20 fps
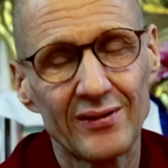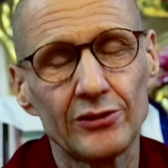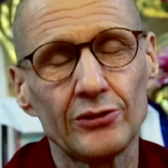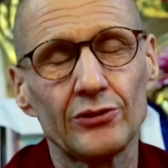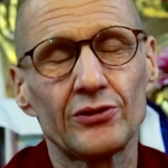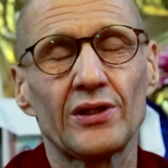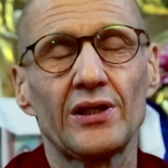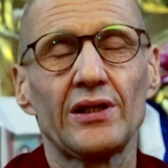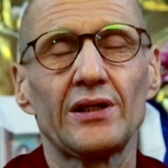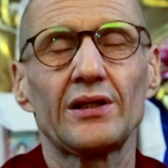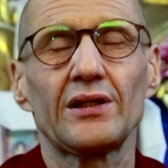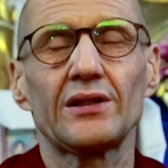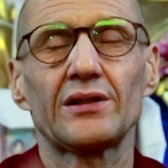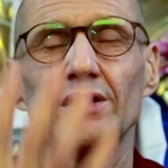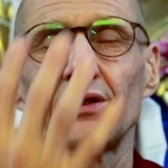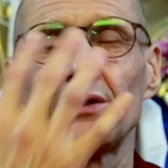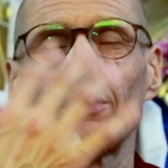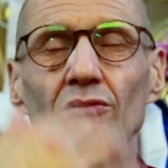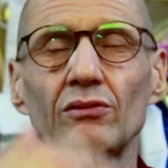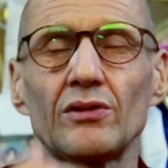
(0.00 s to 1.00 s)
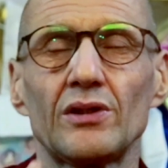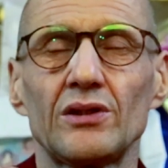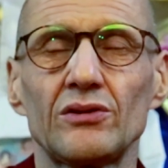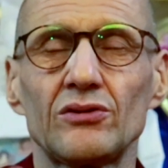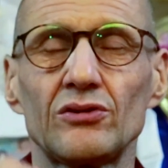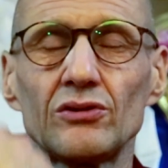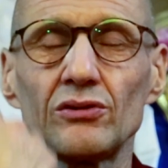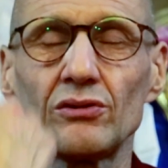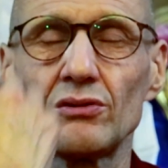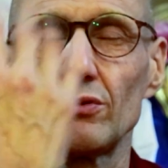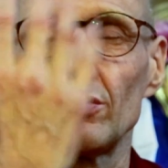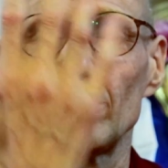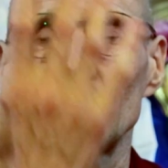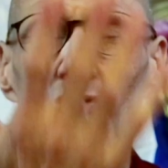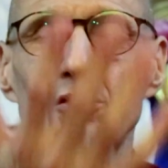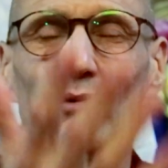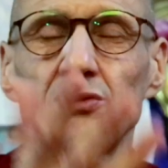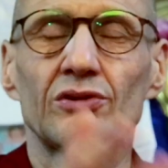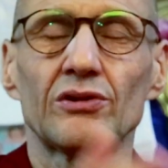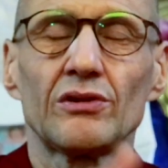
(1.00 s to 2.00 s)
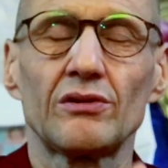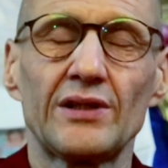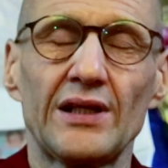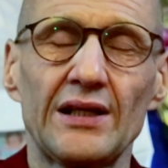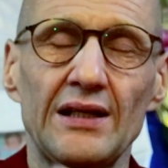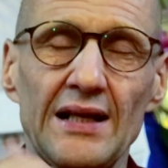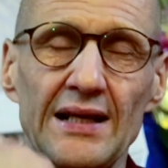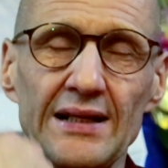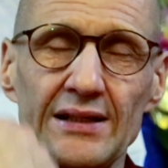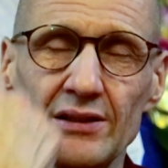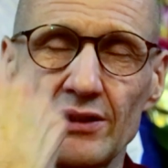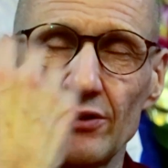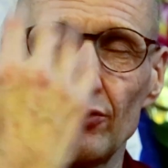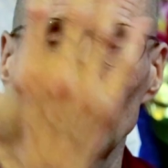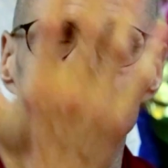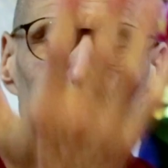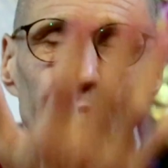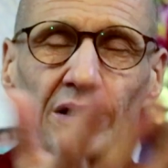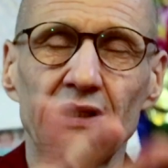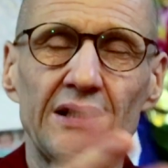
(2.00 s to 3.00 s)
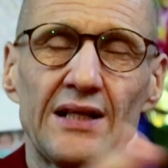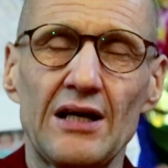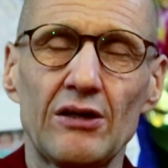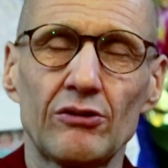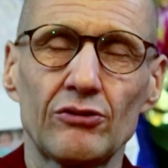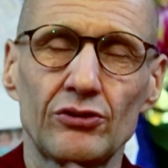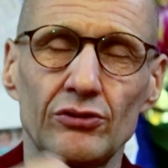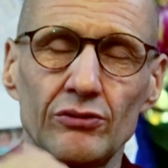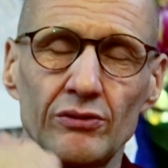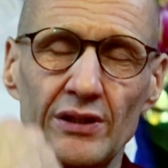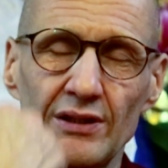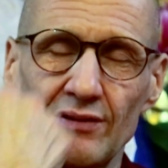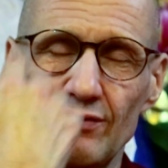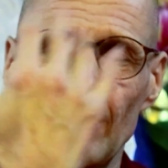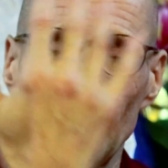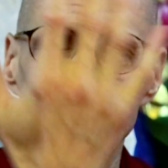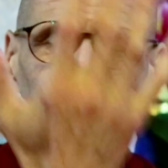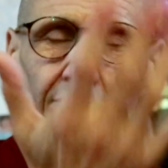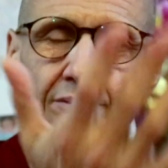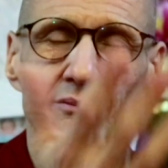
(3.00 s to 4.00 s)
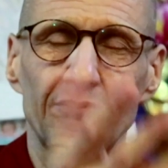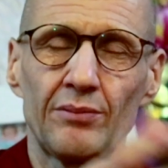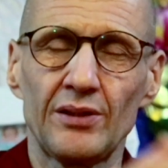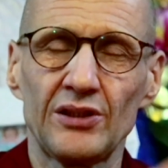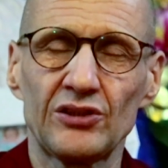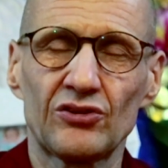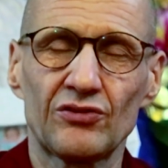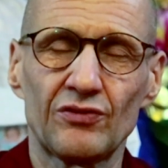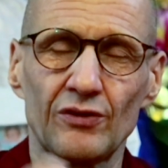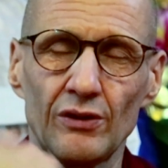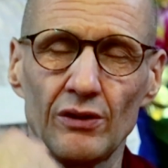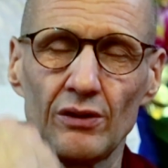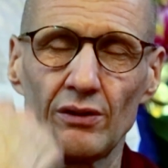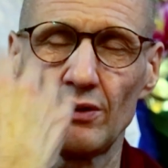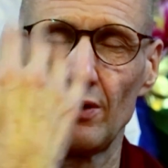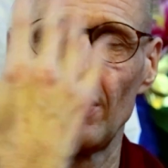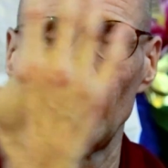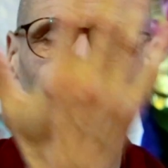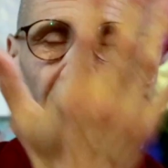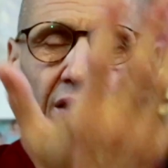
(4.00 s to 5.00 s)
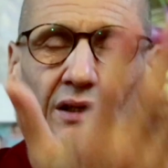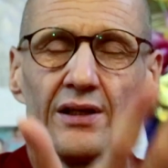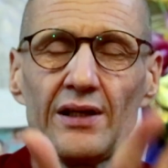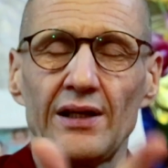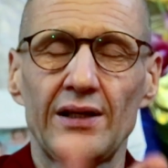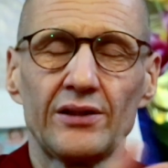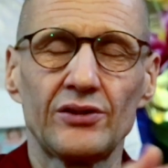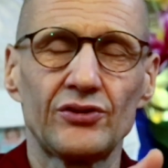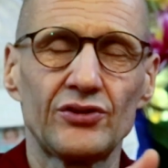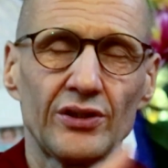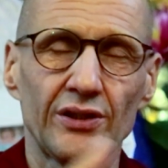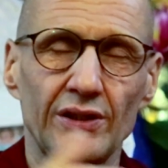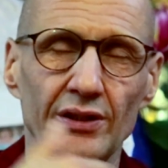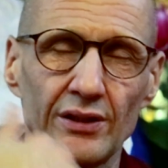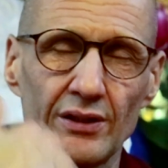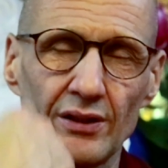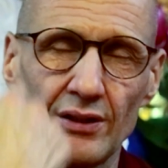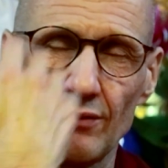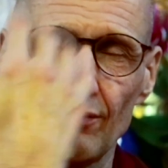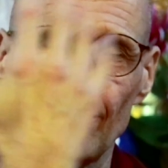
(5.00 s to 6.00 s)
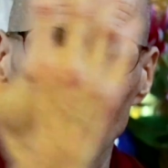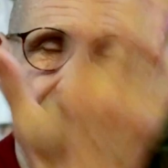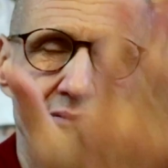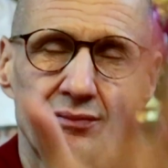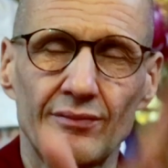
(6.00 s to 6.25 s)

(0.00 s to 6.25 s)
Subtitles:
You take it, and as you also then later, as you breathe out, you give them blissful energy and